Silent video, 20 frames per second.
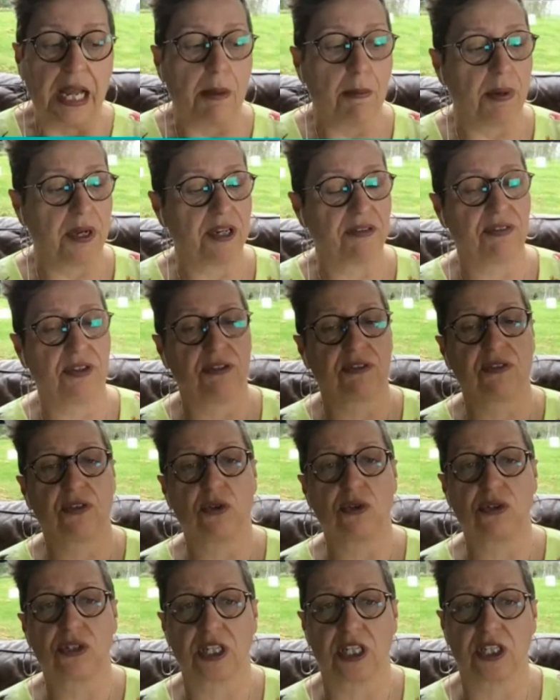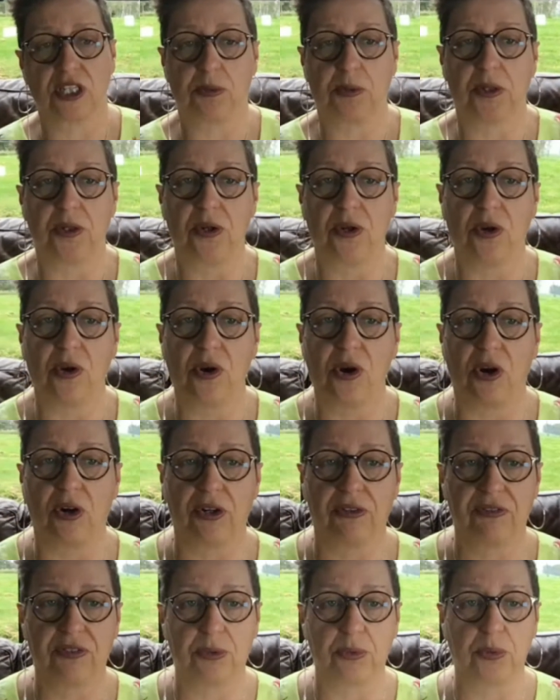But if you're, of course, an entrepreneur or
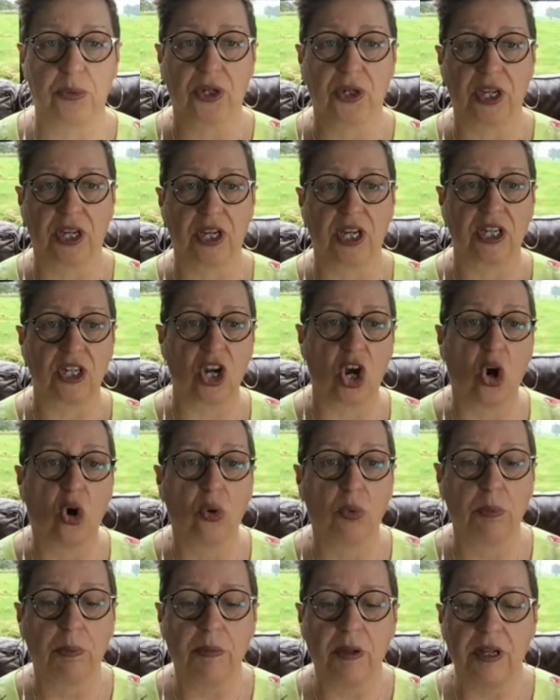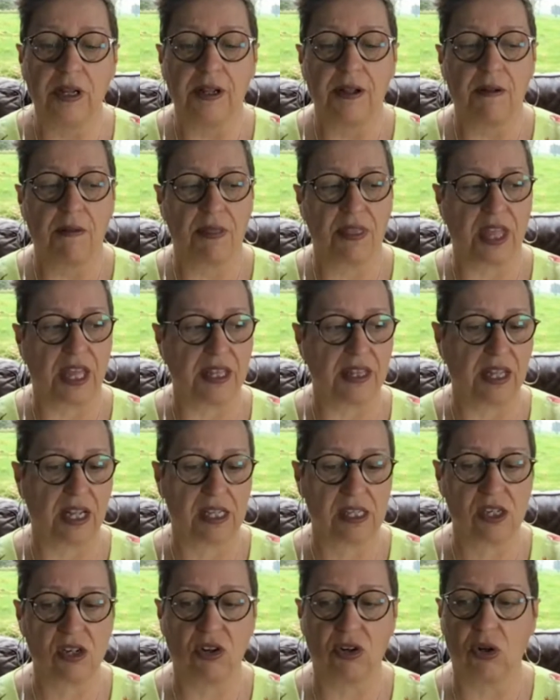if you're working at home, then
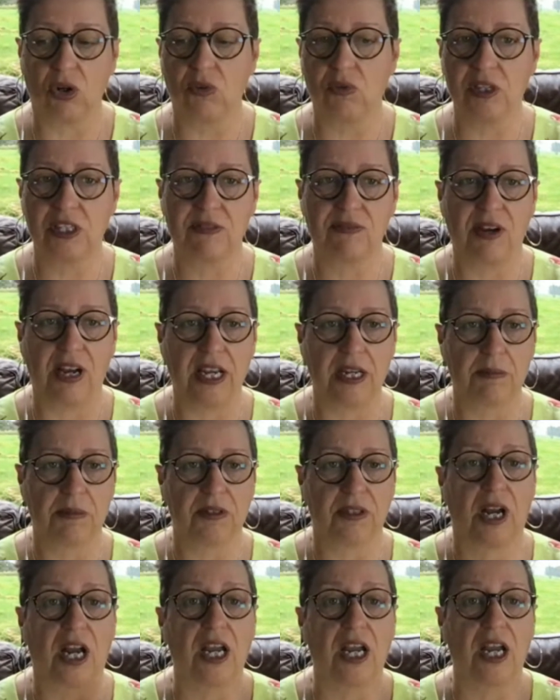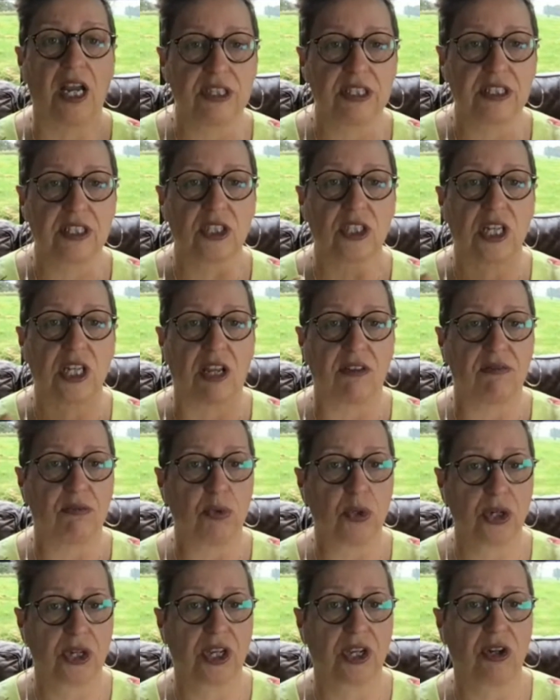that's not always viable. I, for instance, love
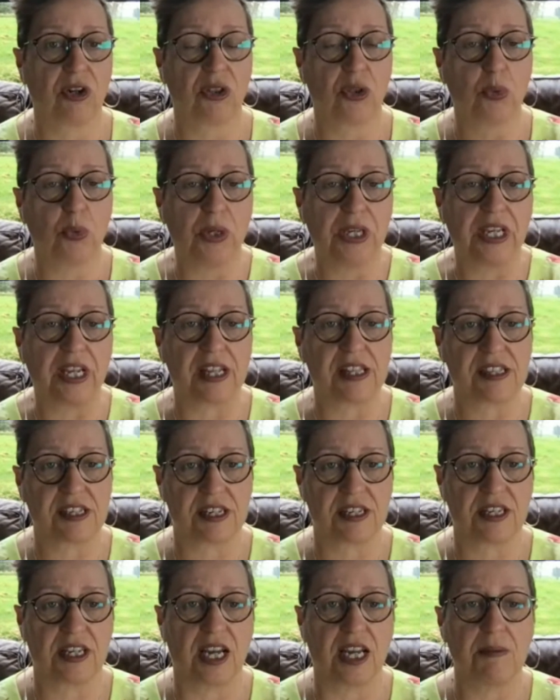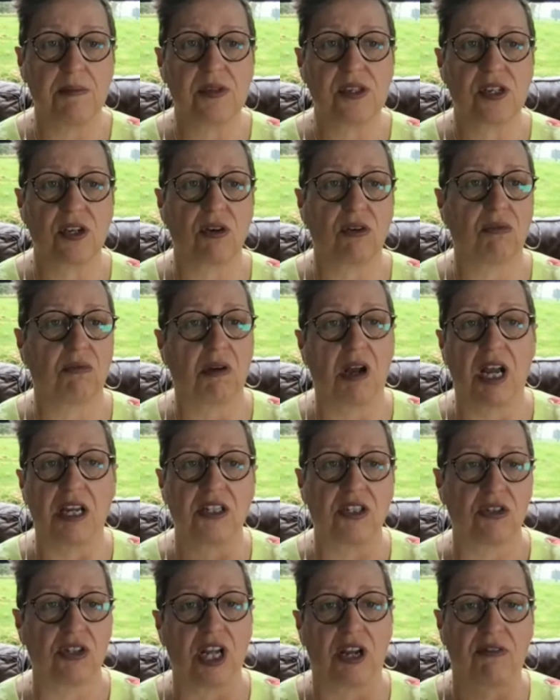working on the weekends at times. So I
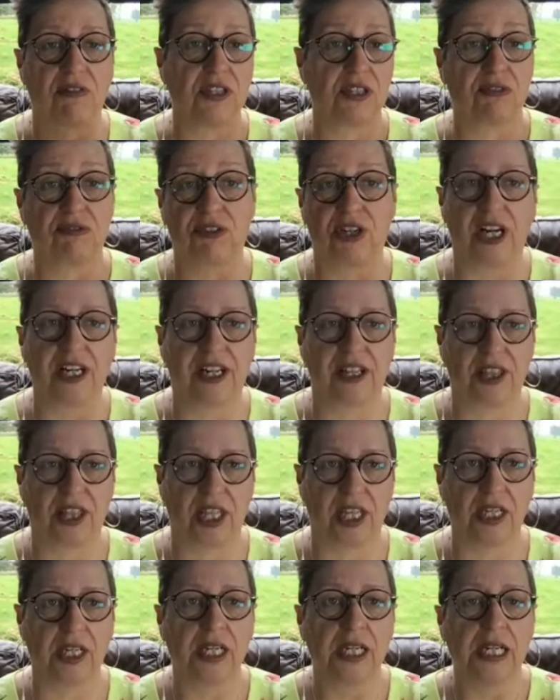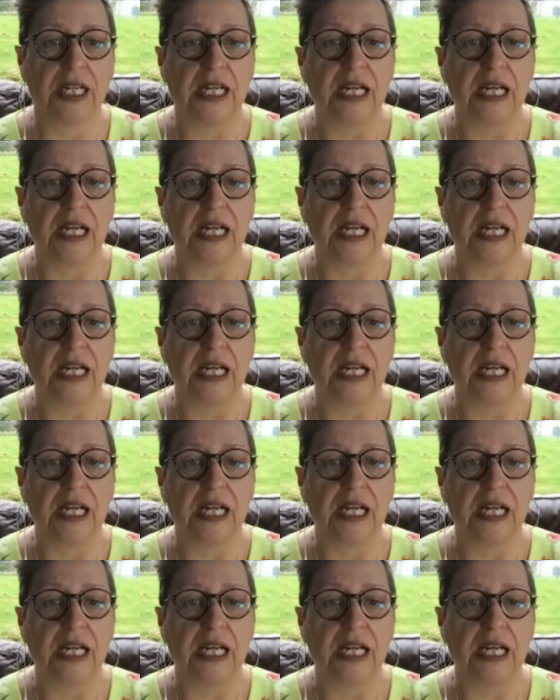don't have this Friday thing.